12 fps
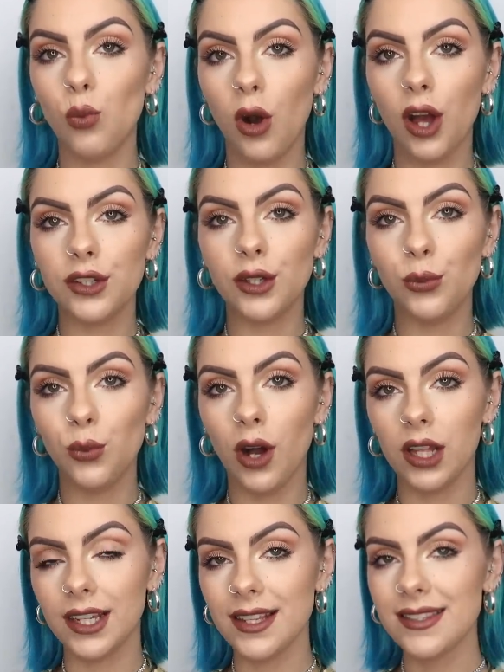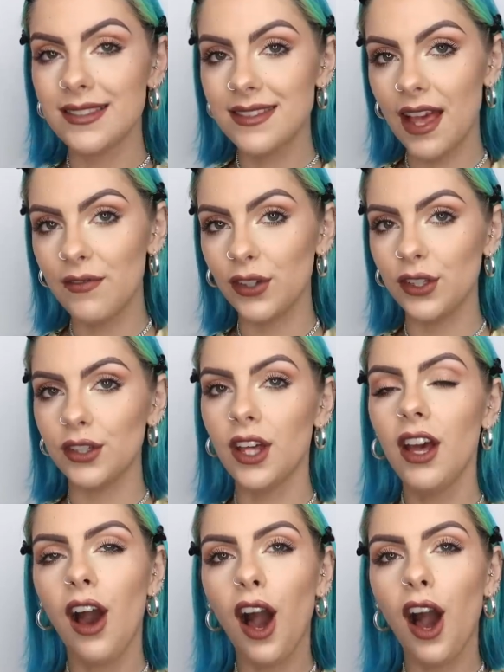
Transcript: 117.